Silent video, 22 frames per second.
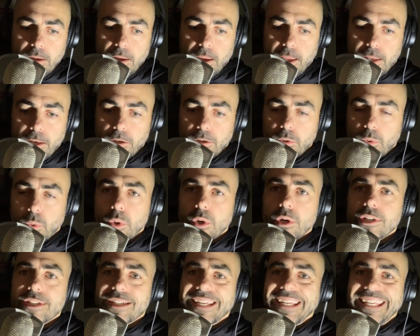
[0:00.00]
And in
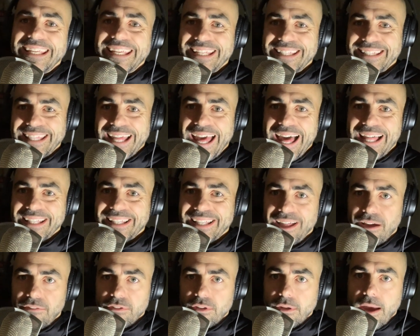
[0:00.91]
order to get that
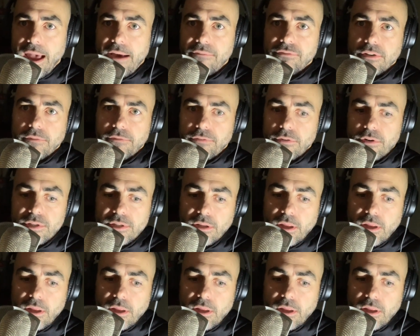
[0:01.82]
love, you have to first